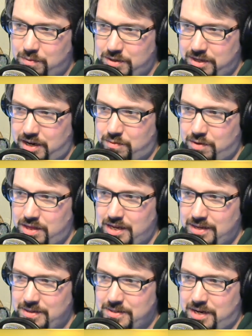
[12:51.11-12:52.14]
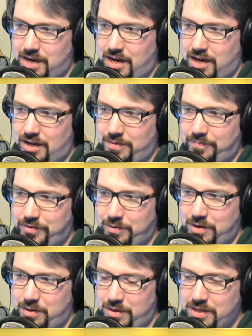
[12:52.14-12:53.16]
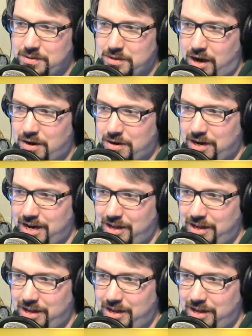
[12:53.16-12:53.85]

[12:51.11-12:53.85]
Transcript: was there with his uh, with his daughter,